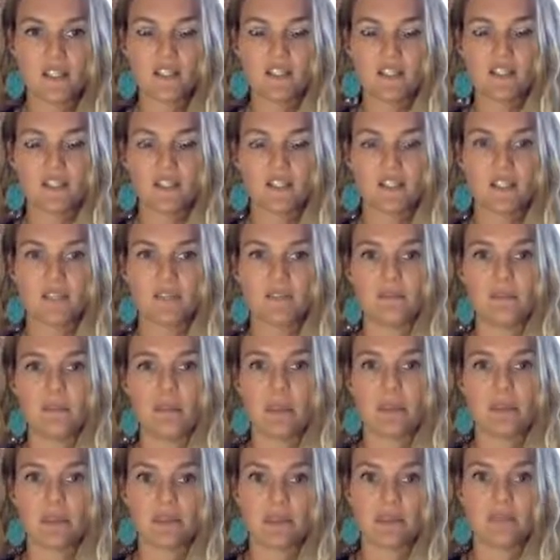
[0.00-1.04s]
in
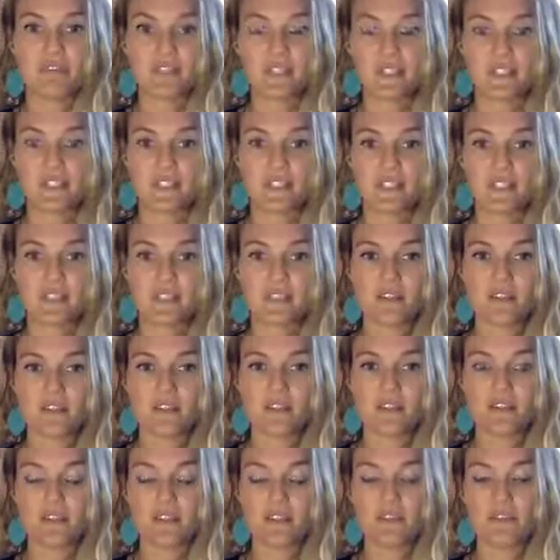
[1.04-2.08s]
my previous
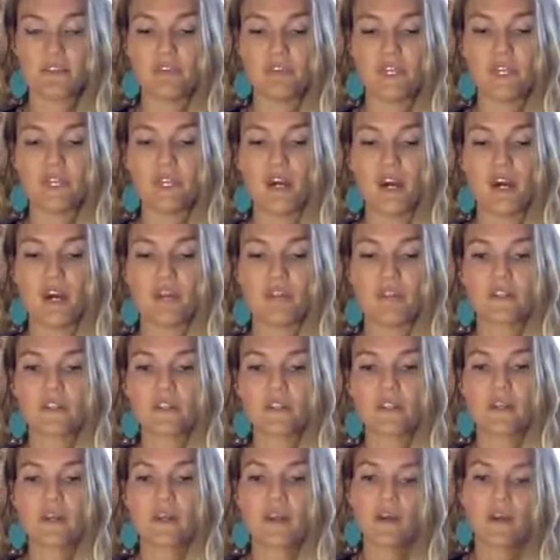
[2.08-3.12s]
view
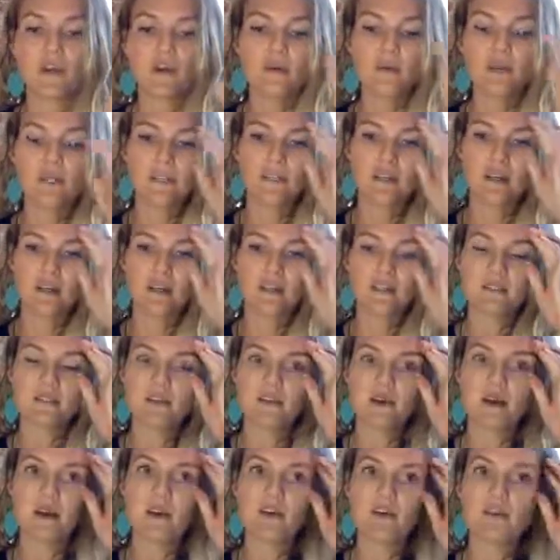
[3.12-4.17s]
videos, we talked
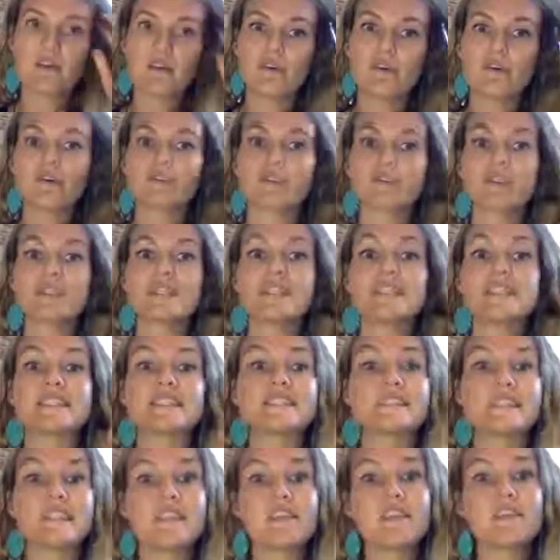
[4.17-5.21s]
about
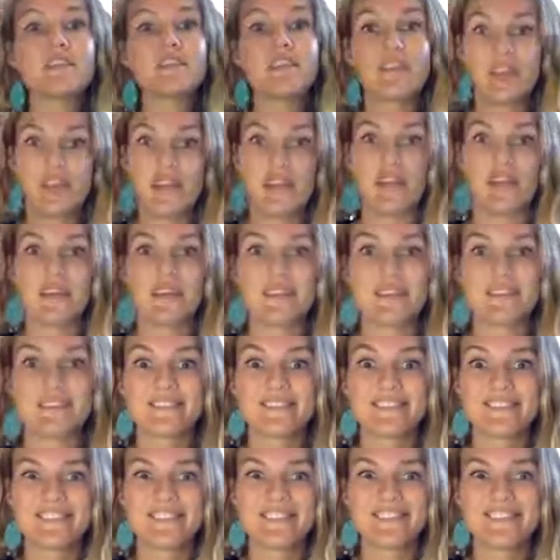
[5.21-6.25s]
receiving.
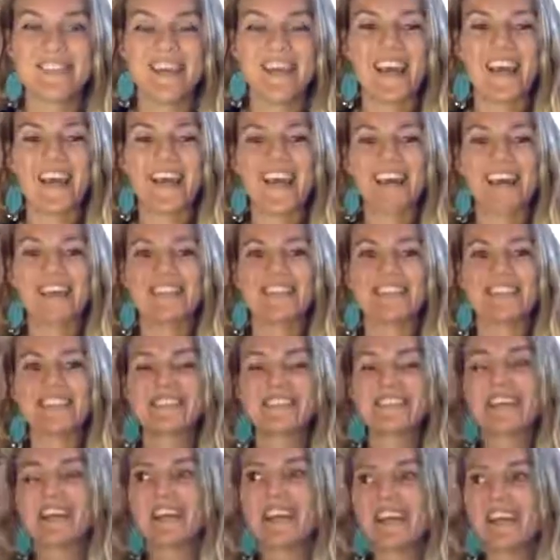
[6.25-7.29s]
And
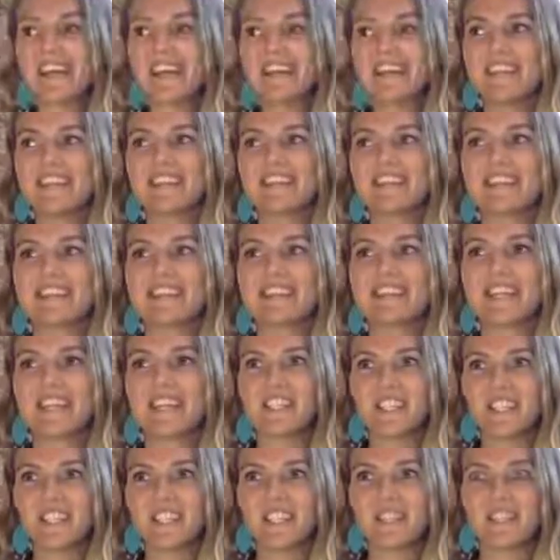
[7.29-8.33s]
this
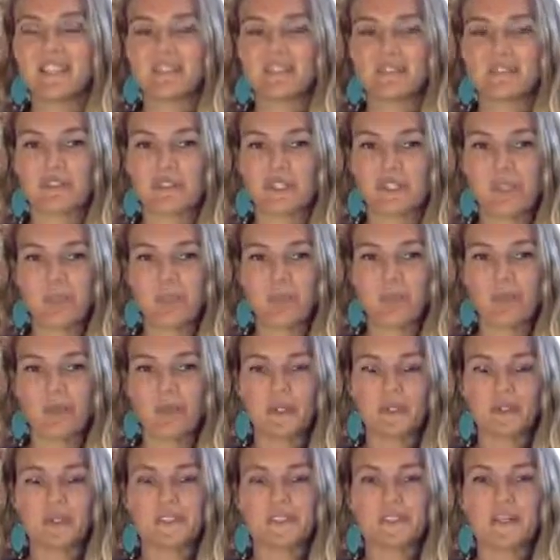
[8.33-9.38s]
session really
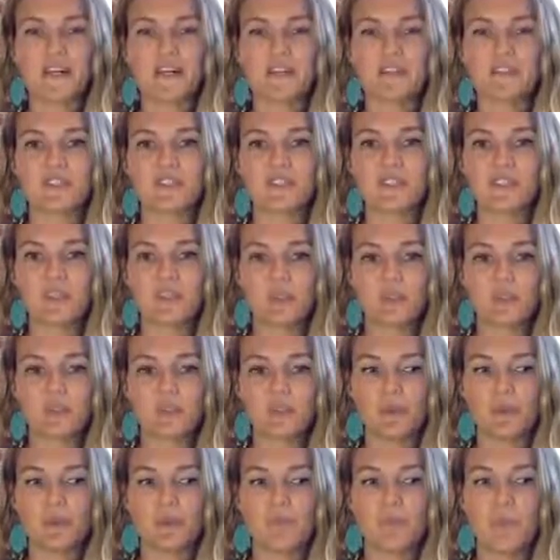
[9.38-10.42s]
boiled down to